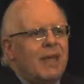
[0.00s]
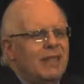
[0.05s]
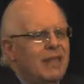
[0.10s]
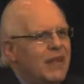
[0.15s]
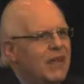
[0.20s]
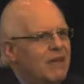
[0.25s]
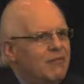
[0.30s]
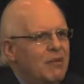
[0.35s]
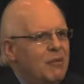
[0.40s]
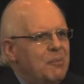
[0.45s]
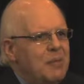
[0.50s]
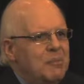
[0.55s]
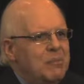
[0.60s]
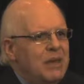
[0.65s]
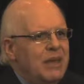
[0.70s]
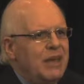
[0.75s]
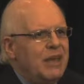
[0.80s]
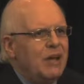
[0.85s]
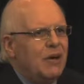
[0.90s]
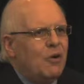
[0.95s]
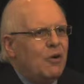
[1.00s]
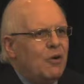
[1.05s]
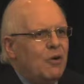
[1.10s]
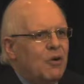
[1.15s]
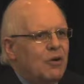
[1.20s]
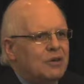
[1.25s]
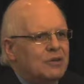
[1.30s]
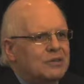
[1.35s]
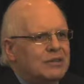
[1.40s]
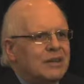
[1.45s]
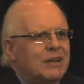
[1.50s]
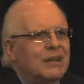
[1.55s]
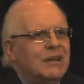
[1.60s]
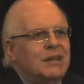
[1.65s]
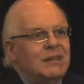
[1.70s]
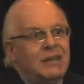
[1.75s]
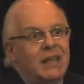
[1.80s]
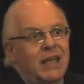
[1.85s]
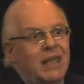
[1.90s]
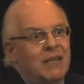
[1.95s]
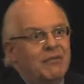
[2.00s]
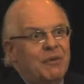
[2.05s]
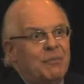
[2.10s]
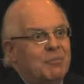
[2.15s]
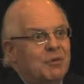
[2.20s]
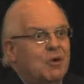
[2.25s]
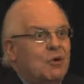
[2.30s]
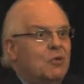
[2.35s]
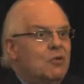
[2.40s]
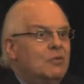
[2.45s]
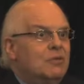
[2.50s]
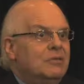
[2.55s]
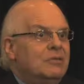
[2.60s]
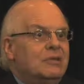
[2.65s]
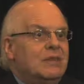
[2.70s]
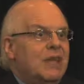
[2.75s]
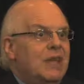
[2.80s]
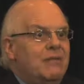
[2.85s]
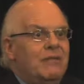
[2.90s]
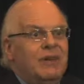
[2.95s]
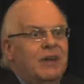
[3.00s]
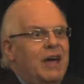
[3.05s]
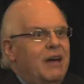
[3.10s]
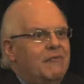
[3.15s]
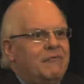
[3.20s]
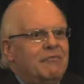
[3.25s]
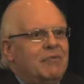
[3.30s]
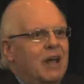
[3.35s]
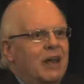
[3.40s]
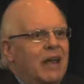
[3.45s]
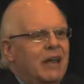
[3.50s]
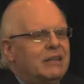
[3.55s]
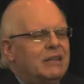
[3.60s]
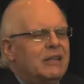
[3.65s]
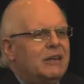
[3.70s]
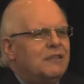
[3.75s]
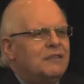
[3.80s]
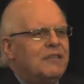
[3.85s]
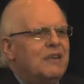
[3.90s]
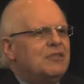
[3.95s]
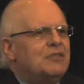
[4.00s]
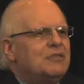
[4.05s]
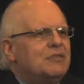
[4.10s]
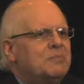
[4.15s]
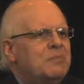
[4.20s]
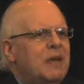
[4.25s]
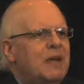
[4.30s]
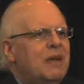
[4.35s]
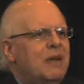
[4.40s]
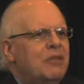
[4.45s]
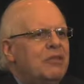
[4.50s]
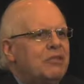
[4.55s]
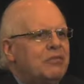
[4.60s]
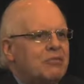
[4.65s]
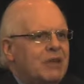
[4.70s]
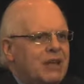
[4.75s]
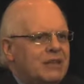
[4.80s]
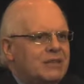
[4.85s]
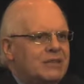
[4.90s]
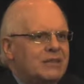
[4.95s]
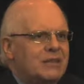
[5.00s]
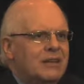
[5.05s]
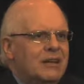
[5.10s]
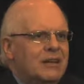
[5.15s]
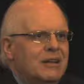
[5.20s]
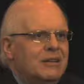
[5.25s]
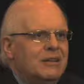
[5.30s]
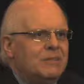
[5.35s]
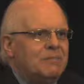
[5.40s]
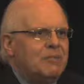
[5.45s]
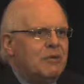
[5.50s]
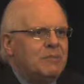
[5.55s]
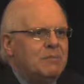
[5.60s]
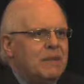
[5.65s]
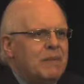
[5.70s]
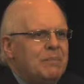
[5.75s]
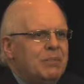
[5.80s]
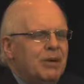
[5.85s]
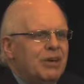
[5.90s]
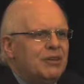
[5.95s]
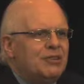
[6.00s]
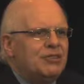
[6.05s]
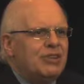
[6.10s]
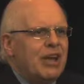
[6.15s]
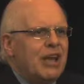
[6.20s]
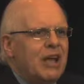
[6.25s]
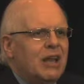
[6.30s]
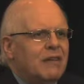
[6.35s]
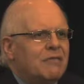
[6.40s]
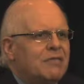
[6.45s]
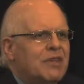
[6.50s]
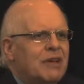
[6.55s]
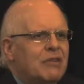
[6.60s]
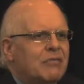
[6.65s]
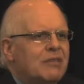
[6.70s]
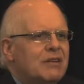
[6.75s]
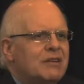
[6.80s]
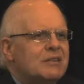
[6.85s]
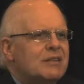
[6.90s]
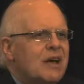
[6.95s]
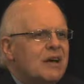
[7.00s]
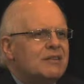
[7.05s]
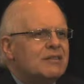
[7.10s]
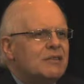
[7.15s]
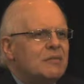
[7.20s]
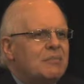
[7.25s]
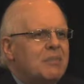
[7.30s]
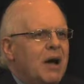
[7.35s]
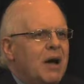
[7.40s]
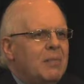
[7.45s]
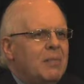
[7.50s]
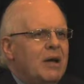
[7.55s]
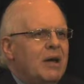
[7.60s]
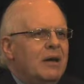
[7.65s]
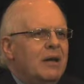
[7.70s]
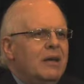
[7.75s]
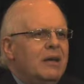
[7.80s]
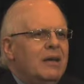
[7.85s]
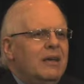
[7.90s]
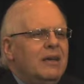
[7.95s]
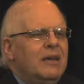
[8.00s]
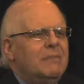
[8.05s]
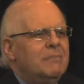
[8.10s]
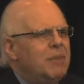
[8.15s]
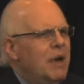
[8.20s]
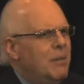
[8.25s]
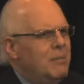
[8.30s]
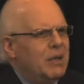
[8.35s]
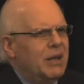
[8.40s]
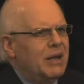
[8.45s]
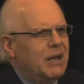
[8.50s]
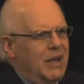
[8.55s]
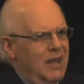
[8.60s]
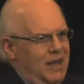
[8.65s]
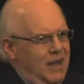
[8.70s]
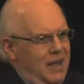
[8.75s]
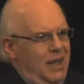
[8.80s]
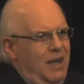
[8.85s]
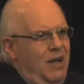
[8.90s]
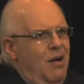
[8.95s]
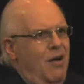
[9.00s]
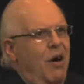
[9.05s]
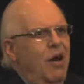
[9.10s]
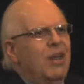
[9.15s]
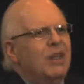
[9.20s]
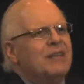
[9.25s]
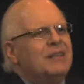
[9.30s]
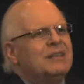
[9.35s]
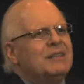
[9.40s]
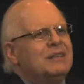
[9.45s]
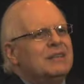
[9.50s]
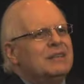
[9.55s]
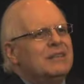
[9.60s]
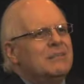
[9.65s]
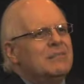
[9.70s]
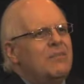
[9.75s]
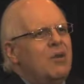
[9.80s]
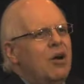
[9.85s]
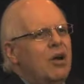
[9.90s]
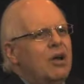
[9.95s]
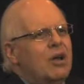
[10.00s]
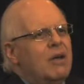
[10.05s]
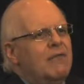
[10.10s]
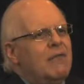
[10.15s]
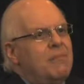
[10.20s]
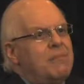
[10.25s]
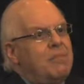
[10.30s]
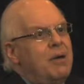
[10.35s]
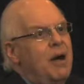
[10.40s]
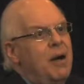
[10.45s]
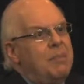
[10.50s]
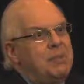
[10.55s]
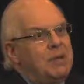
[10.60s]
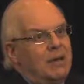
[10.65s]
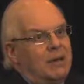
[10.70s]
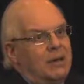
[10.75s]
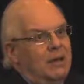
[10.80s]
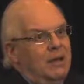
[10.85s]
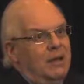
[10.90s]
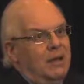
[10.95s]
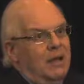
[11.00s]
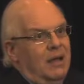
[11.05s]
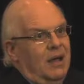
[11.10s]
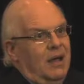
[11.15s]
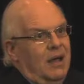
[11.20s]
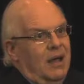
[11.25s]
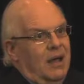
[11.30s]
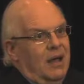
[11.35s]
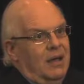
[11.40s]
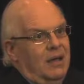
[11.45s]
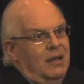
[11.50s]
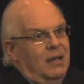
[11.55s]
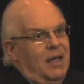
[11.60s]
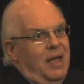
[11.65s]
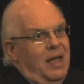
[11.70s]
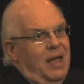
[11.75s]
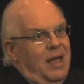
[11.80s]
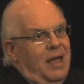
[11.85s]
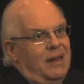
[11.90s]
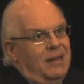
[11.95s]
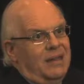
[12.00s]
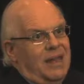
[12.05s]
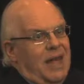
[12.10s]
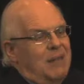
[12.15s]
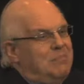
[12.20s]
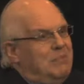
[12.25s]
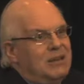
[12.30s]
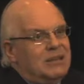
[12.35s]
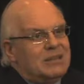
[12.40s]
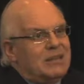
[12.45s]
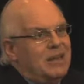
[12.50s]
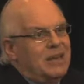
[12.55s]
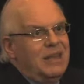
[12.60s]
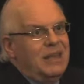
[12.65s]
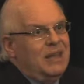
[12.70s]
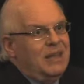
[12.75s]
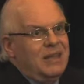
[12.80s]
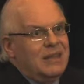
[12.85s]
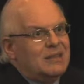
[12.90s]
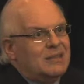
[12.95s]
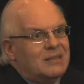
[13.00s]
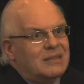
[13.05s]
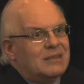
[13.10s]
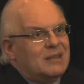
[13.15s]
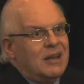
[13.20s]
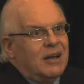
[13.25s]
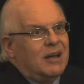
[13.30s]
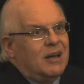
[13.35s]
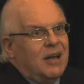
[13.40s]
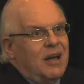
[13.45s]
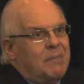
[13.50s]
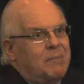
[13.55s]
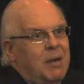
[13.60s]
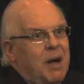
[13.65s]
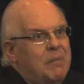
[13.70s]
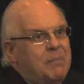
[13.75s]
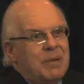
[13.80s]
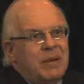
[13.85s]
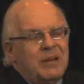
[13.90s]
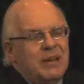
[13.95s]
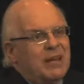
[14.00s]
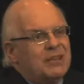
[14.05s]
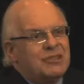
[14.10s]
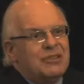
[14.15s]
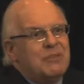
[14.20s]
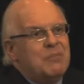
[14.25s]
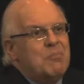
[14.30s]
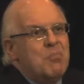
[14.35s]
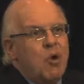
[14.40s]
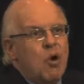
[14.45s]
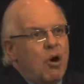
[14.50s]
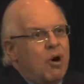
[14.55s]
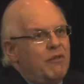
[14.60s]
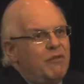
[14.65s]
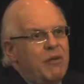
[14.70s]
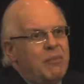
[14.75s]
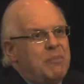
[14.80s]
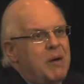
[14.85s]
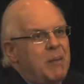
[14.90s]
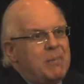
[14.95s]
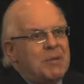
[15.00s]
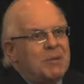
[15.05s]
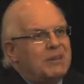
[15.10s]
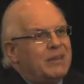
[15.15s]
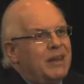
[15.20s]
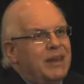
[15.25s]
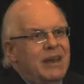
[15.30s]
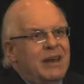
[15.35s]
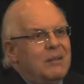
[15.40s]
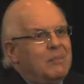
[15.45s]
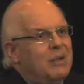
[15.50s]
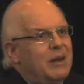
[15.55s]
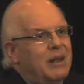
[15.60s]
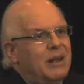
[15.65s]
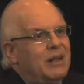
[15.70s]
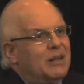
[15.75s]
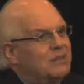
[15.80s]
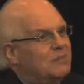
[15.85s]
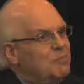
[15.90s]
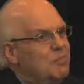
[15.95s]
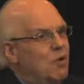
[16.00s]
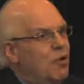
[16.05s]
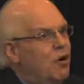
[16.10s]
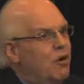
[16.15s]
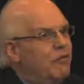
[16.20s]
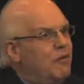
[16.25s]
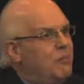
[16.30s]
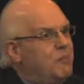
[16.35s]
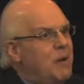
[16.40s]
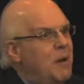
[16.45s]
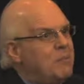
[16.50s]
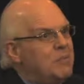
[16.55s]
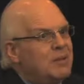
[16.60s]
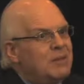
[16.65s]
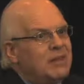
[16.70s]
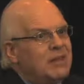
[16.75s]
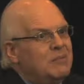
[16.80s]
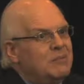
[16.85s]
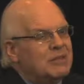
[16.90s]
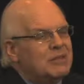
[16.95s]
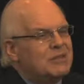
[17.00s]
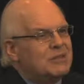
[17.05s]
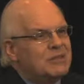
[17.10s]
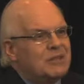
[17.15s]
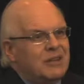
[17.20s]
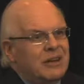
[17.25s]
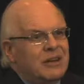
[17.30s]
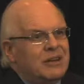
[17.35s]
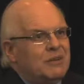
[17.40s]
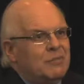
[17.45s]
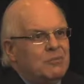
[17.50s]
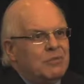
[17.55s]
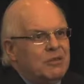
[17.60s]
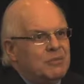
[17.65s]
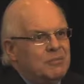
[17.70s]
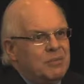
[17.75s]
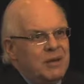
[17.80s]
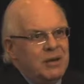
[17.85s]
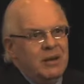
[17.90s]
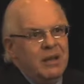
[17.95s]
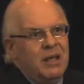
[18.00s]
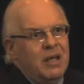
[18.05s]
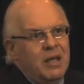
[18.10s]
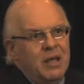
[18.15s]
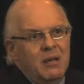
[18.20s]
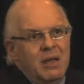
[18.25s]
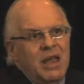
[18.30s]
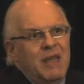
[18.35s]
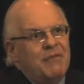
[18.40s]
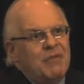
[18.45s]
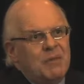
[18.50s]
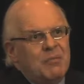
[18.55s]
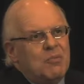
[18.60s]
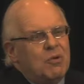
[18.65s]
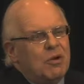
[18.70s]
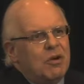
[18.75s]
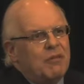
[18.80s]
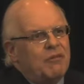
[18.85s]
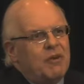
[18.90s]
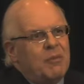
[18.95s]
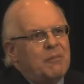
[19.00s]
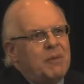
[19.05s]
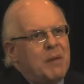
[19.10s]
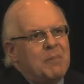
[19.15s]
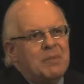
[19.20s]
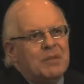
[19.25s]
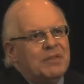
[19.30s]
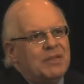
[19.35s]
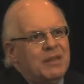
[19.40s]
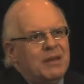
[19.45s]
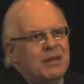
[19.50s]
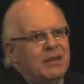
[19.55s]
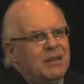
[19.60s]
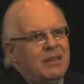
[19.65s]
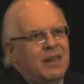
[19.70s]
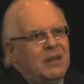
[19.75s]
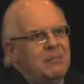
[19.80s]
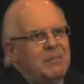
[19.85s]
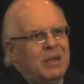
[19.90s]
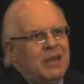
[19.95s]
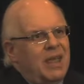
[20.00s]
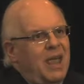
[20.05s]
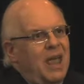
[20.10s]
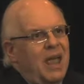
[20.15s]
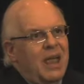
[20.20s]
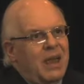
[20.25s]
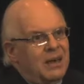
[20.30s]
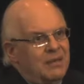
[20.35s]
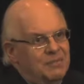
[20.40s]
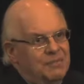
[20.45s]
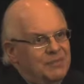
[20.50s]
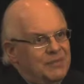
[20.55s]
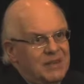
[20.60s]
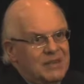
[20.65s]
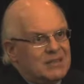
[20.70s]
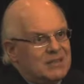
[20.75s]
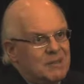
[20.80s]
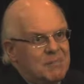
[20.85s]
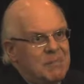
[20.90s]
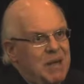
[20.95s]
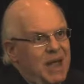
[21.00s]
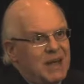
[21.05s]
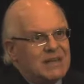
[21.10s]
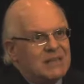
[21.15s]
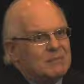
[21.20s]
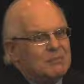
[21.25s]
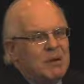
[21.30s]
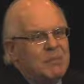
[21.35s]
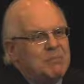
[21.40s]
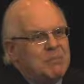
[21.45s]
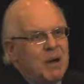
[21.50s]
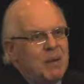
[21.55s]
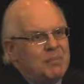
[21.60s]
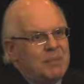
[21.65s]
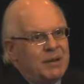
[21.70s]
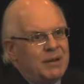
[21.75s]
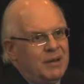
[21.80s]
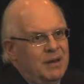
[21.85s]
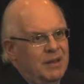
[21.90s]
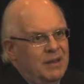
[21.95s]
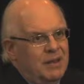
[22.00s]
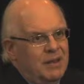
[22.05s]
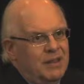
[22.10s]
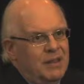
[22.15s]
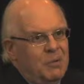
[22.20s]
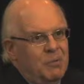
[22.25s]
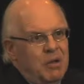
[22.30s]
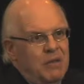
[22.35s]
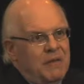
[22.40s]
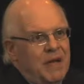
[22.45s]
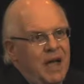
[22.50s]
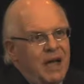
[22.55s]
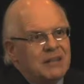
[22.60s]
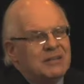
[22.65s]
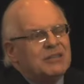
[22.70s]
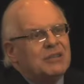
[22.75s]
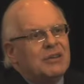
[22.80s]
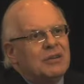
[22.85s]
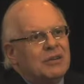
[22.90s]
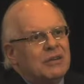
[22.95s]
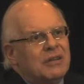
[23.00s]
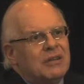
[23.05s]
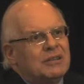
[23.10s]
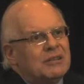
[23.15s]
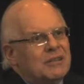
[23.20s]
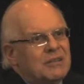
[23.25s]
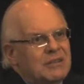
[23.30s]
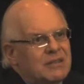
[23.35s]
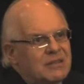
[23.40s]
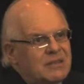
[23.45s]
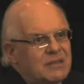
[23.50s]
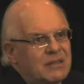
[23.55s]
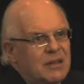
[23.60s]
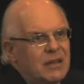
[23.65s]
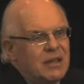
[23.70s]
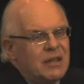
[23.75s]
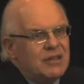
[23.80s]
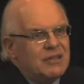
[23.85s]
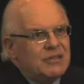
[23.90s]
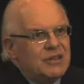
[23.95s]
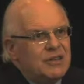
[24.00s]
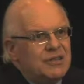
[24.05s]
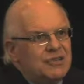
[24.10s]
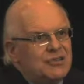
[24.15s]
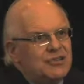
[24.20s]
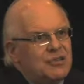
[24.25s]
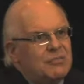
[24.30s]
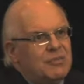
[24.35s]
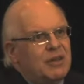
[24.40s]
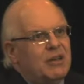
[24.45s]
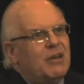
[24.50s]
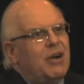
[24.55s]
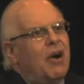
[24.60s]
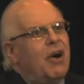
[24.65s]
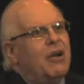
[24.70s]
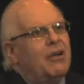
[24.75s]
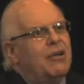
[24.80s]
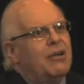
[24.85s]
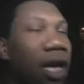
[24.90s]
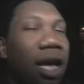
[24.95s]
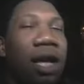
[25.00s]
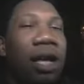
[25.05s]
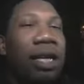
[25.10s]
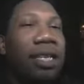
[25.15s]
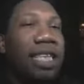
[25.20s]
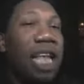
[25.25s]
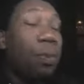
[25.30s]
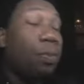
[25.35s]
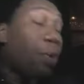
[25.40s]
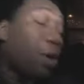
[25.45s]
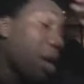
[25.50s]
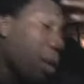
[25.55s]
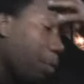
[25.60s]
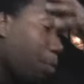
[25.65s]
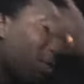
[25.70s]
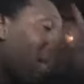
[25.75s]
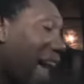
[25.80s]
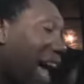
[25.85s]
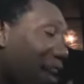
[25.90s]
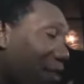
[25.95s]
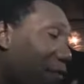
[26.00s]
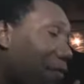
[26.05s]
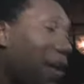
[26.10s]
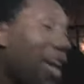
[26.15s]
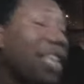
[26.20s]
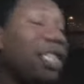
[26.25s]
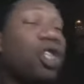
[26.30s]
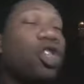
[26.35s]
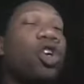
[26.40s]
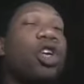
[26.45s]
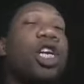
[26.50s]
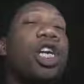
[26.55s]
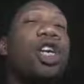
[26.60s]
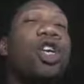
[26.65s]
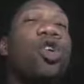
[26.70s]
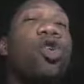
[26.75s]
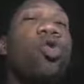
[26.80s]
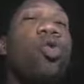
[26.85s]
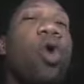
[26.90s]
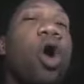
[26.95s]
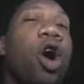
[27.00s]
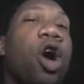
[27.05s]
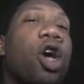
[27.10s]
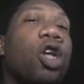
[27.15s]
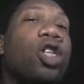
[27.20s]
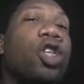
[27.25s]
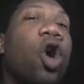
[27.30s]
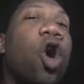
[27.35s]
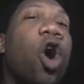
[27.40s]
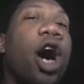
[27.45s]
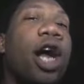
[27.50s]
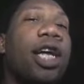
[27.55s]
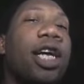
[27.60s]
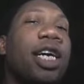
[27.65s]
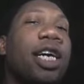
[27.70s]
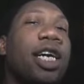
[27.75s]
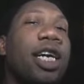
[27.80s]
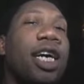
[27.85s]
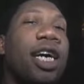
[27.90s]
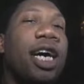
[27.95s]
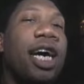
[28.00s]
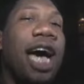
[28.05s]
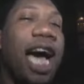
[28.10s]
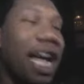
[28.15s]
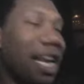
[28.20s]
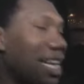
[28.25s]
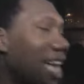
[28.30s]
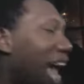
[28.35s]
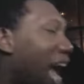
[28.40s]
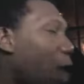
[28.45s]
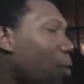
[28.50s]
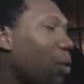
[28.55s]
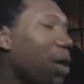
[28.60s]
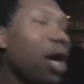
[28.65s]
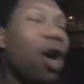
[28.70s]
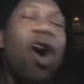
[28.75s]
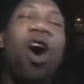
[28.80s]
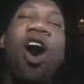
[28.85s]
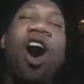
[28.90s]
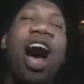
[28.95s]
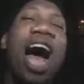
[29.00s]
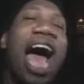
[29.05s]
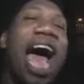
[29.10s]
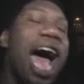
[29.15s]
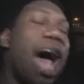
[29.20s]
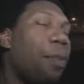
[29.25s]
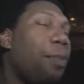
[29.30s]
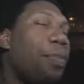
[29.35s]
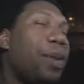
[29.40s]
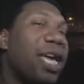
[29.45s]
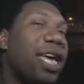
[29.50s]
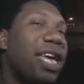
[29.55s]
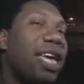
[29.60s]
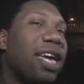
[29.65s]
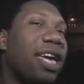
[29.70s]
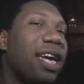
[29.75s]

They give him the media whores. They give him goons. They even have elected officials making threats to put people in jail if they criticize Obama in public. All of this is the mark of a puppet. Uh, and that means that he is uh, a puppet, actually more of a puppet than anybody else, more of a puppet than Mrs. Clinton would have been, even more of a puppet than, than McCain. He's the maximum puppet that we've had, certainly since since Jimmy Carter. They put a black face on the New World Order, and now we all happy.